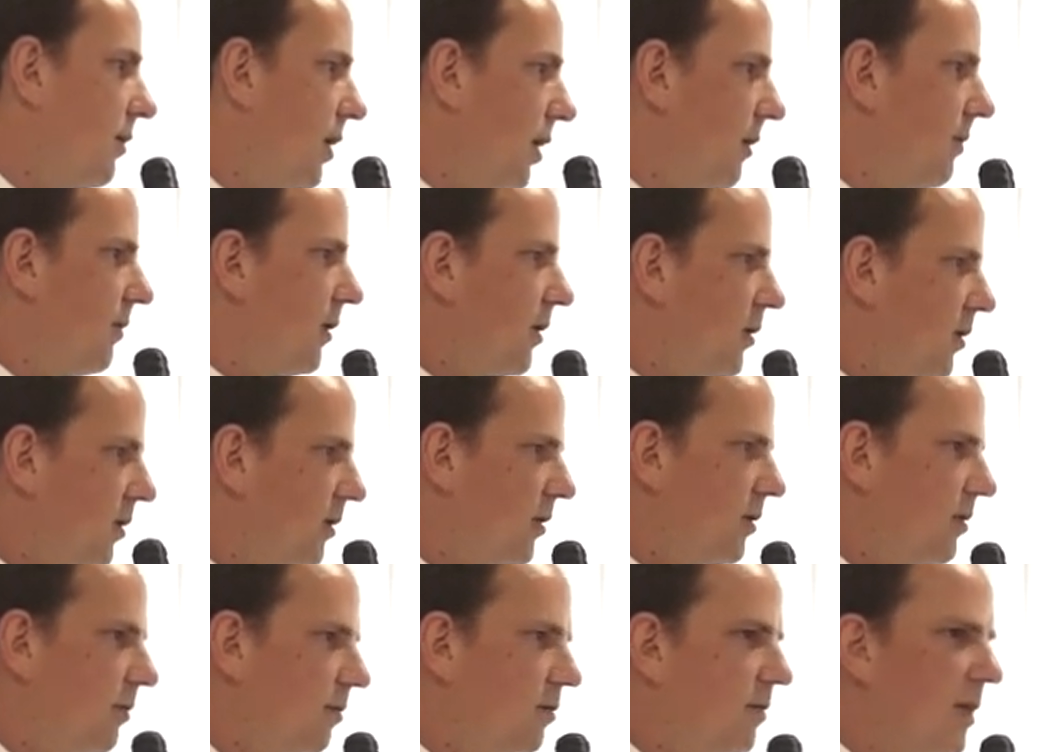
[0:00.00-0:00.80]
yeah,
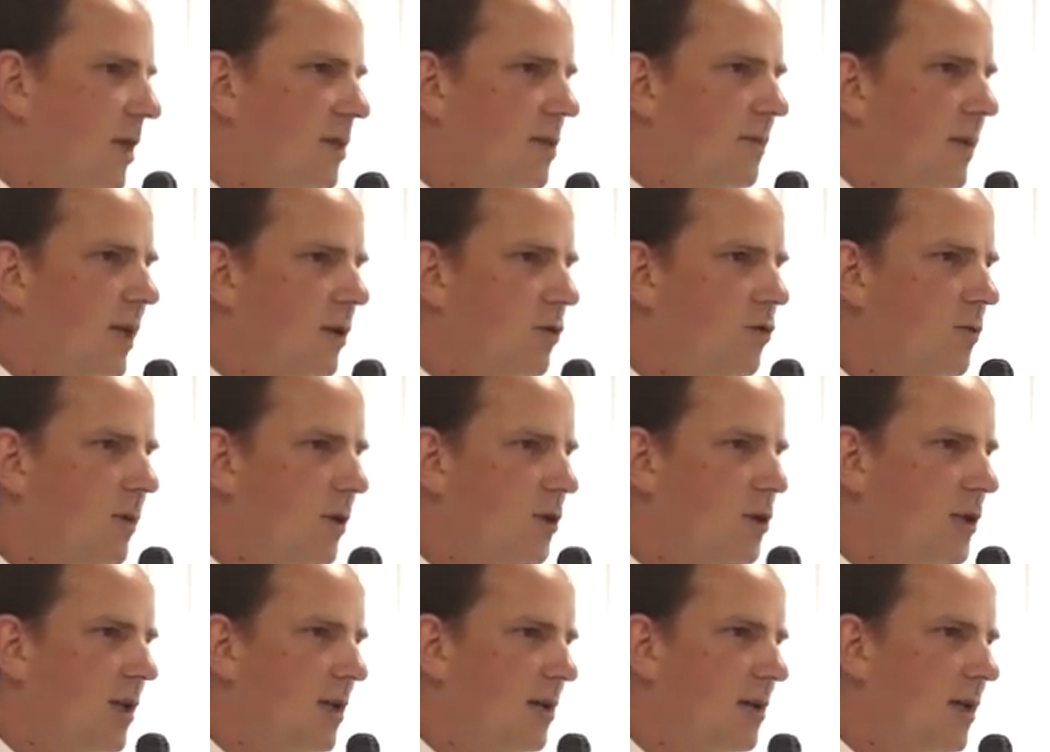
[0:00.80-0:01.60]
which doesn't make too
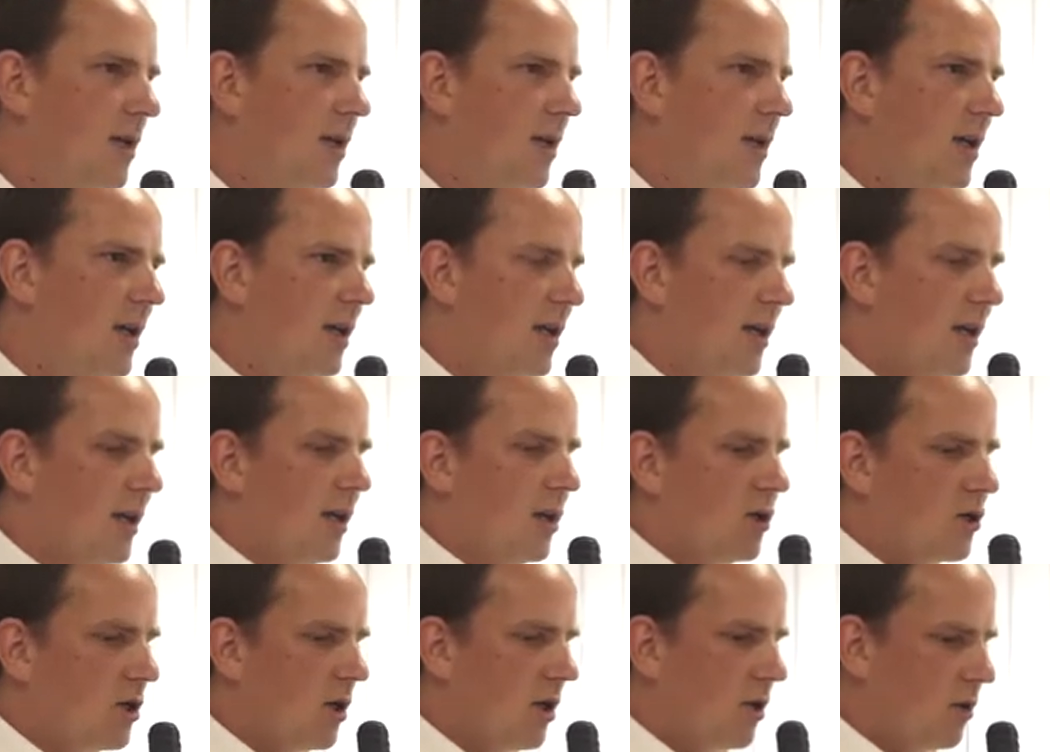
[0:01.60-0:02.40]
much sense.
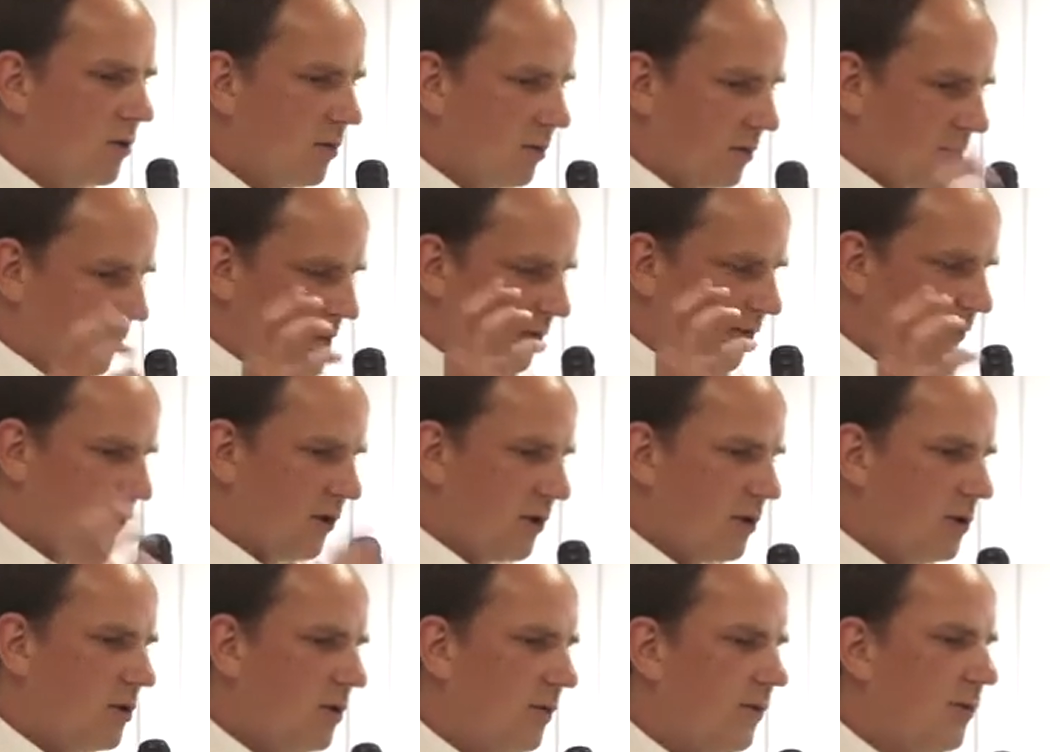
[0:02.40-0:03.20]
So
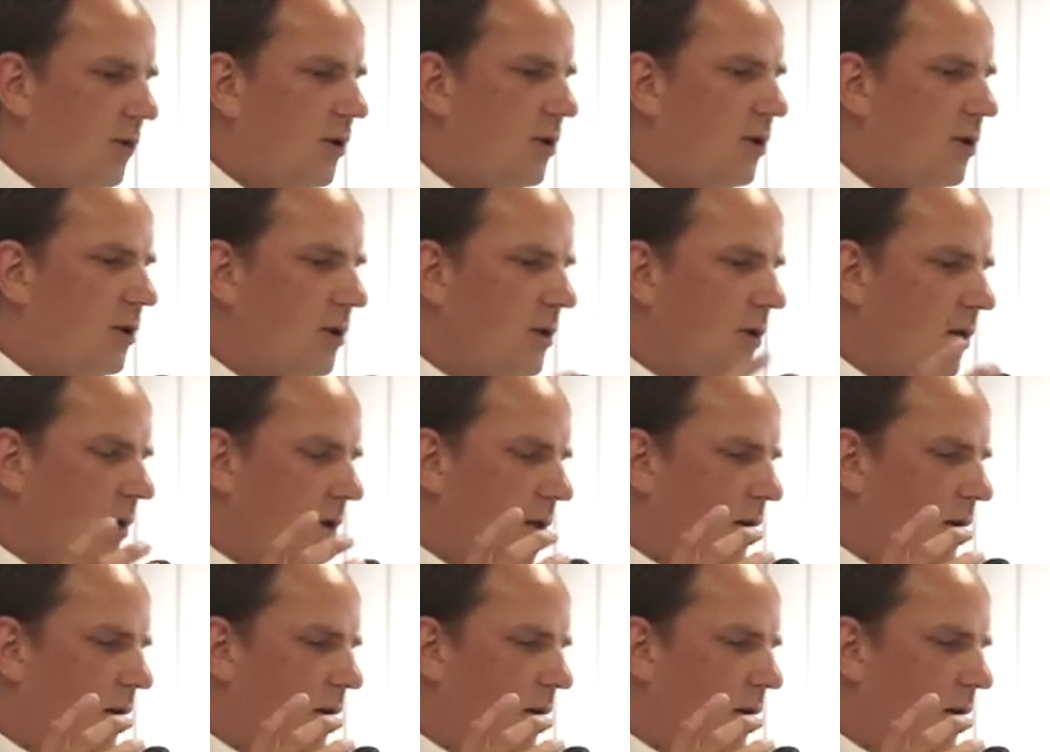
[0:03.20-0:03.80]
first of all,